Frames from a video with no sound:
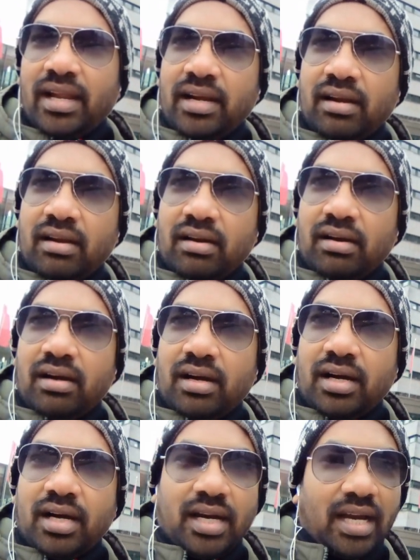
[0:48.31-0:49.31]
and
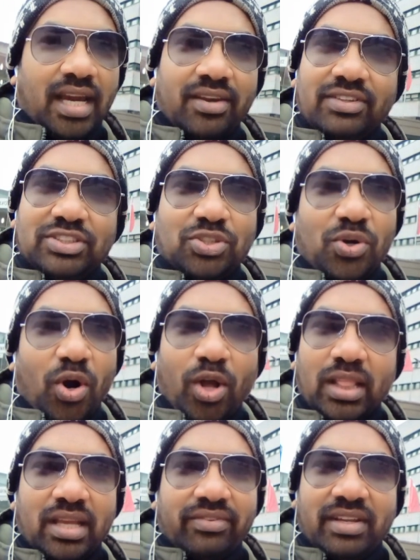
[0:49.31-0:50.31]
I wish you
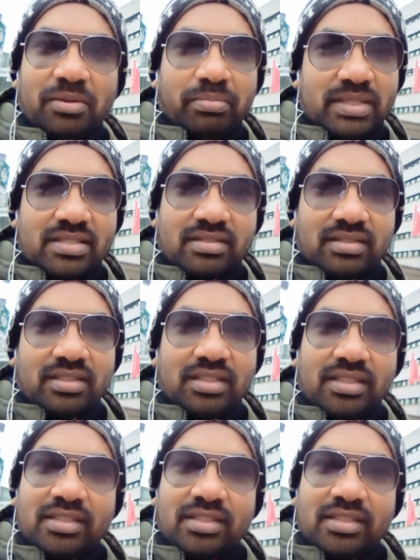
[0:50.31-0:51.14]
all the very best.